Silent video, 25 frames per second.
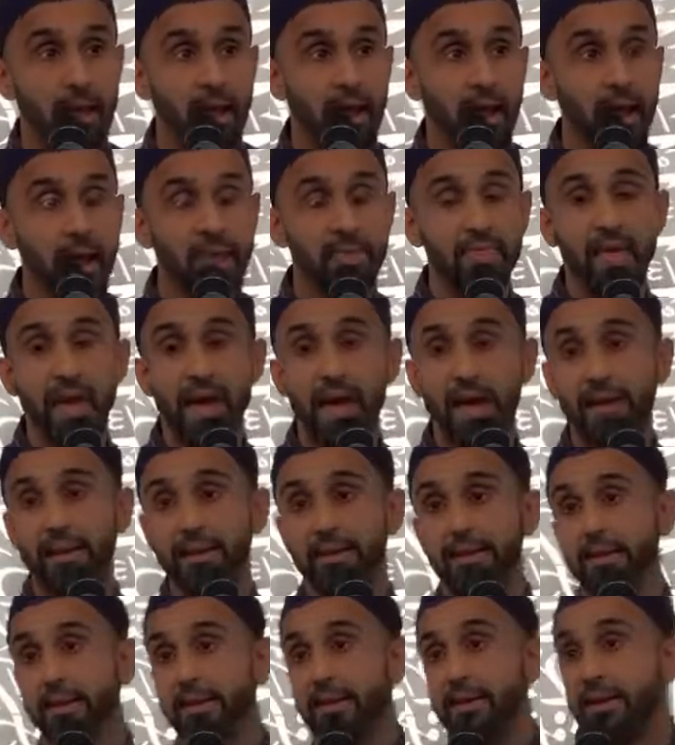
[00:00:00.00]
And that,
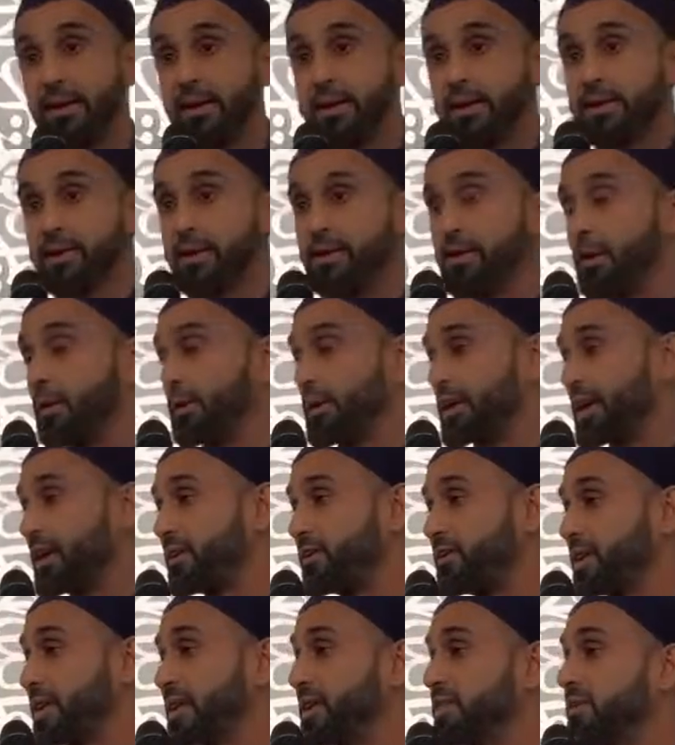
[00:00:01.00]
you know,
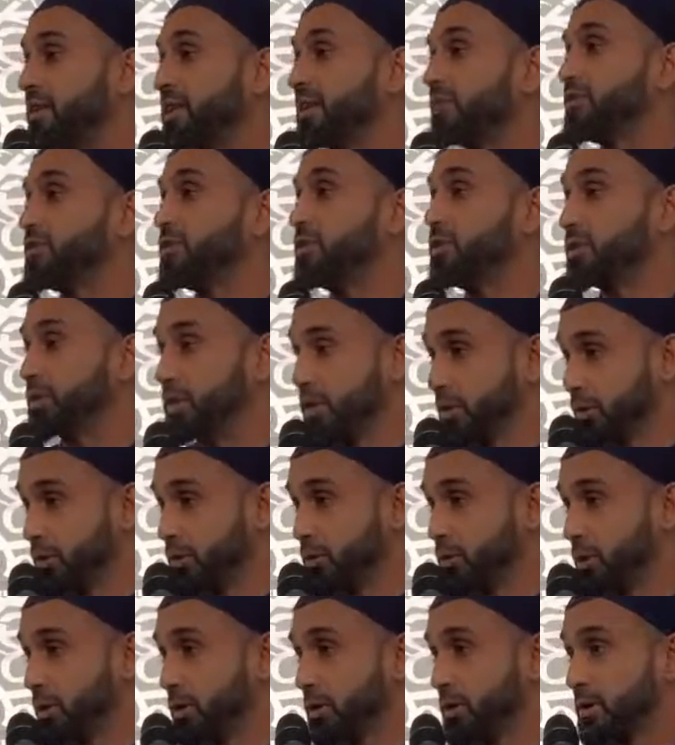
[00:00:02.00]
even if you
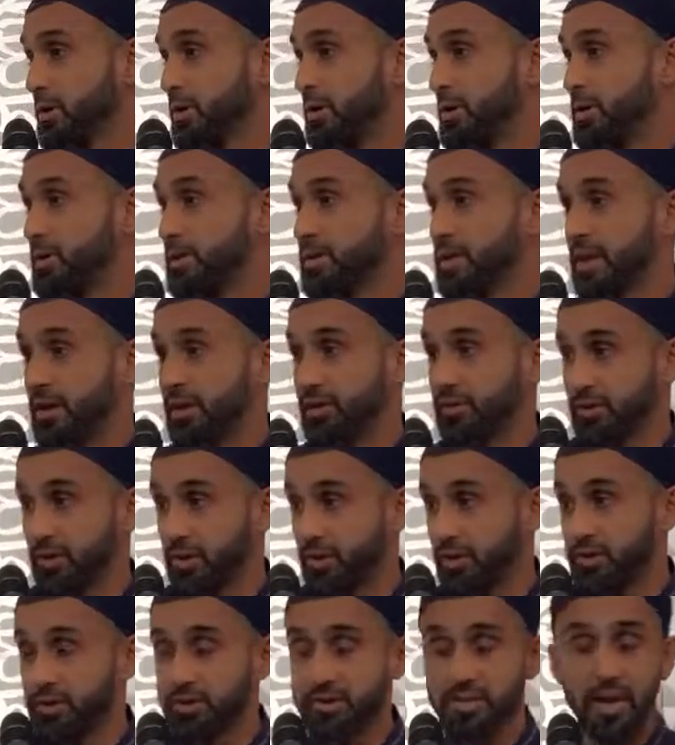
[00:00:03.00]
do give
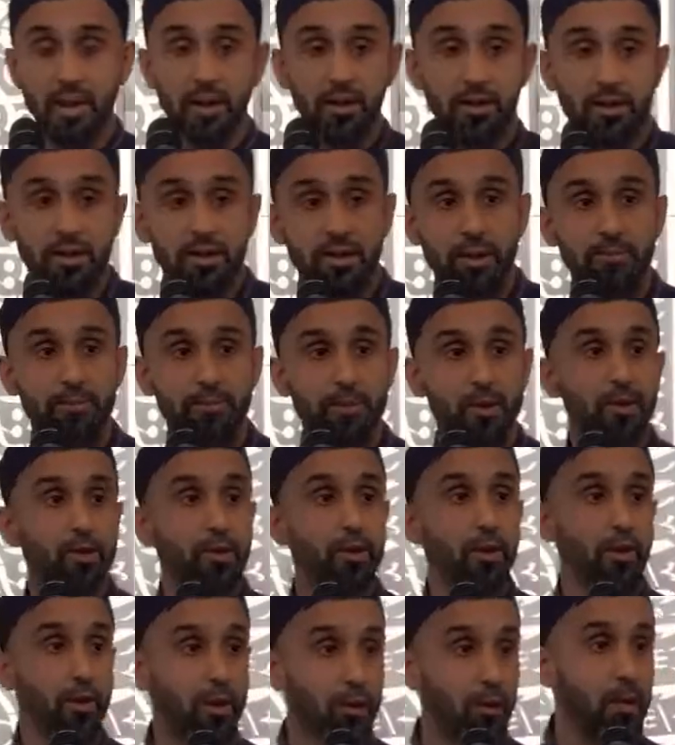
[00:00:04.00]
your child a computer
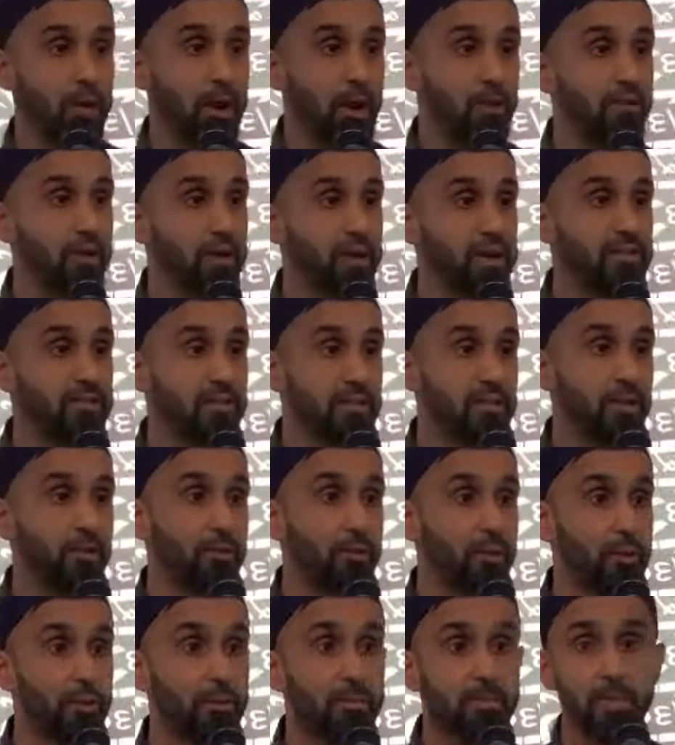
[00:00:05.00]
or whatever it is in the
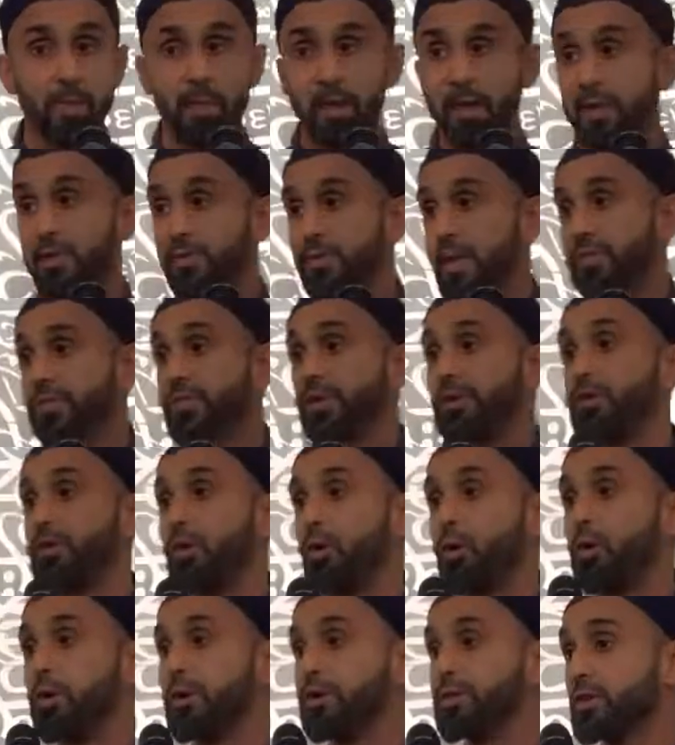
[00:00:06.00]
room, that the
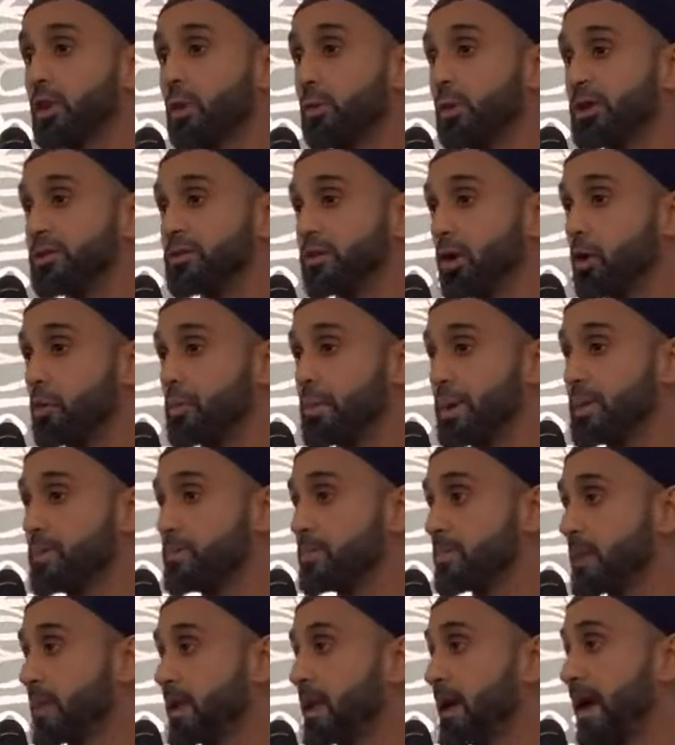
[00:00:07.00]
door is always open
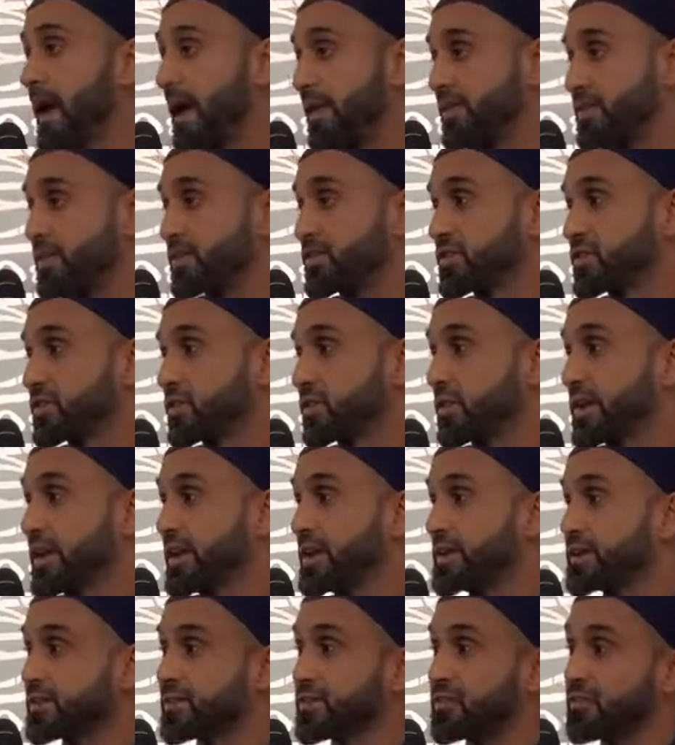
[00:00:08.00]
and the screen
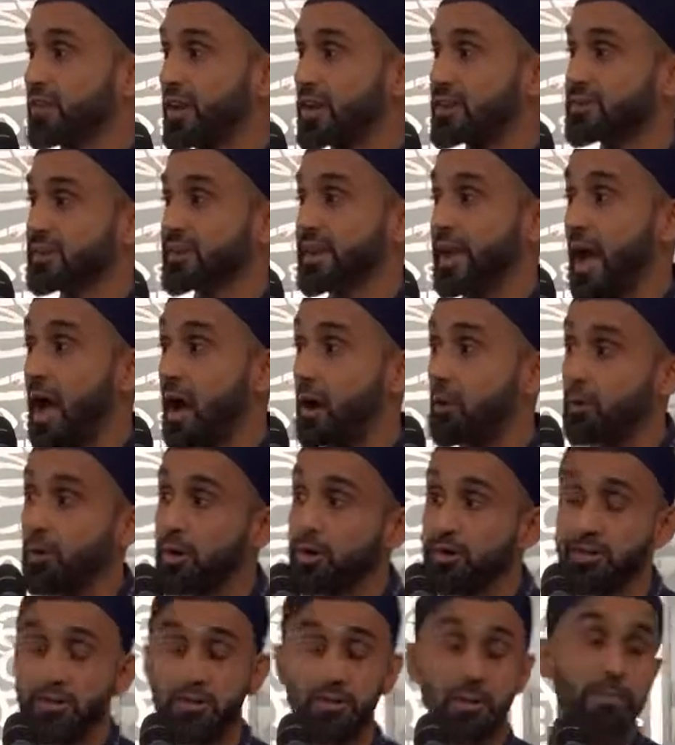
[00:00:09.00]
is facing outward
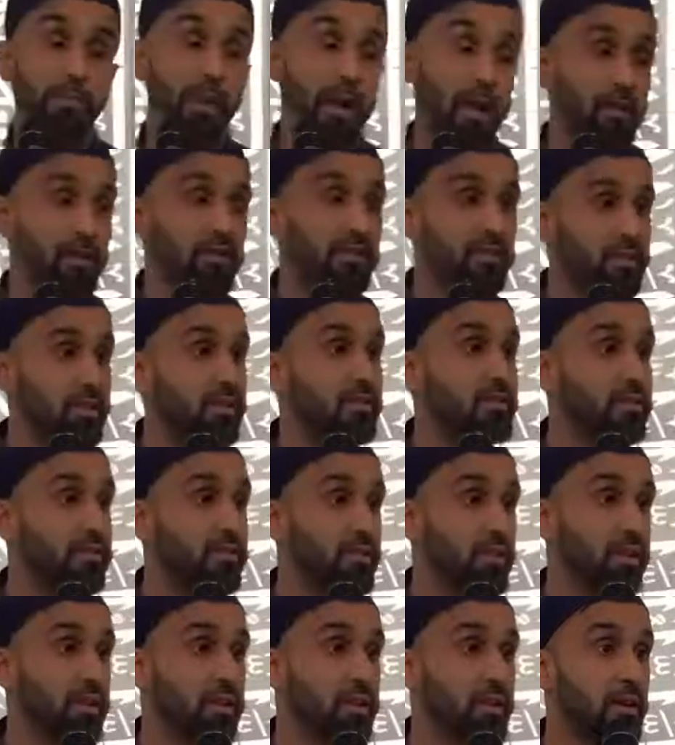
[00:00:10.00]
so the parents can
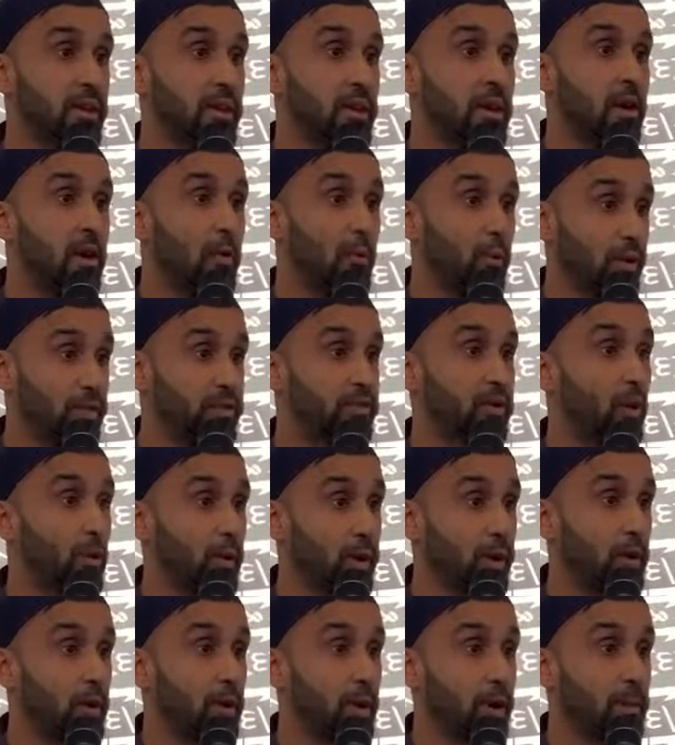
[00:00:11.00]
see what's
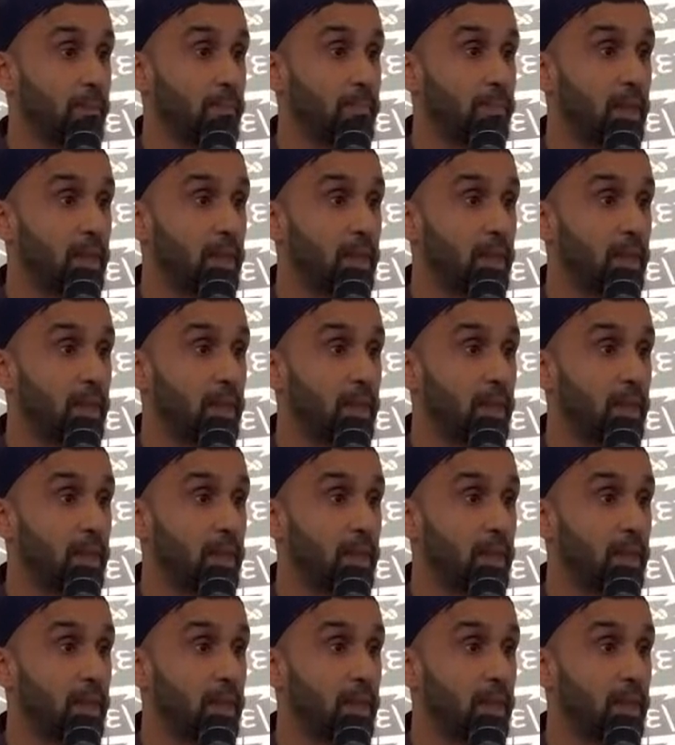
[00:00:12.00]
going on.